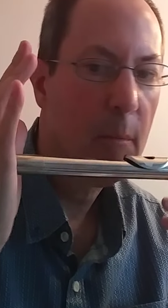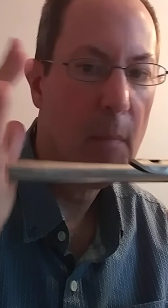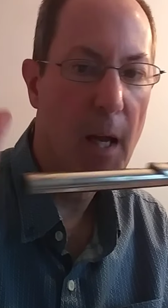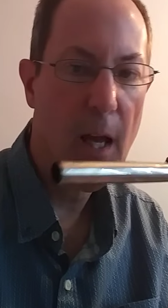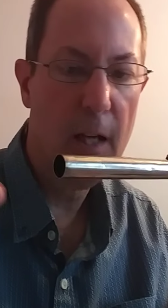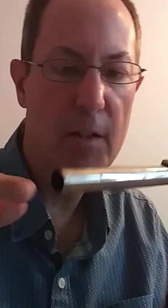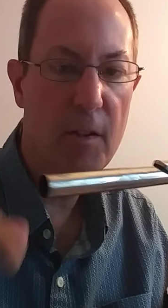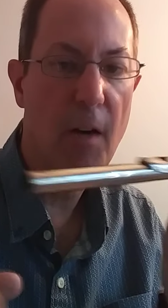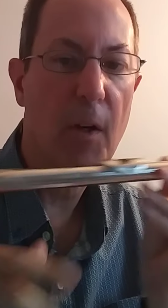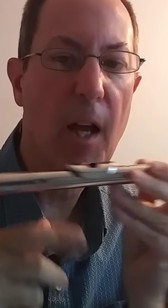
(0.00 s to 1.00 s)
My hand is
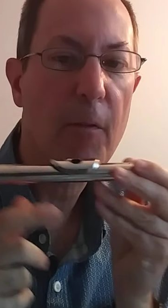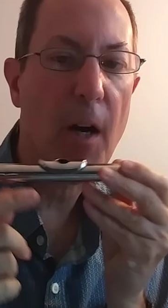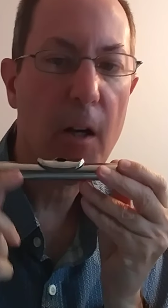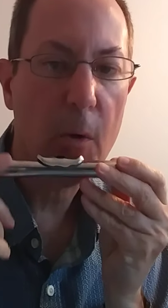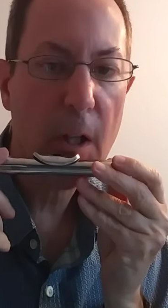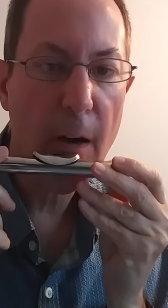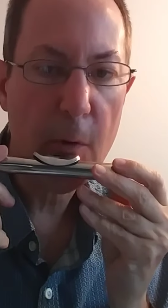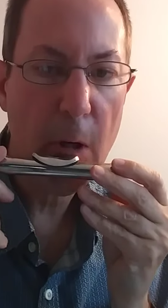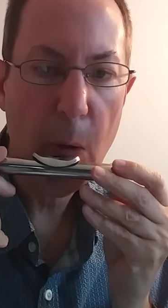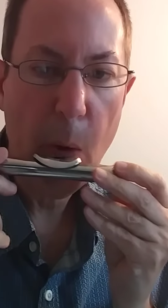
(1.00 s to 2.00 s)
covering. If I don't
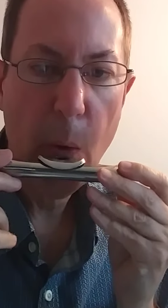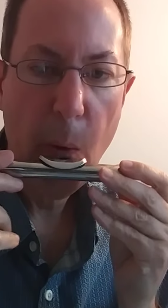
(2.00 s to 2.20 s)
cover it,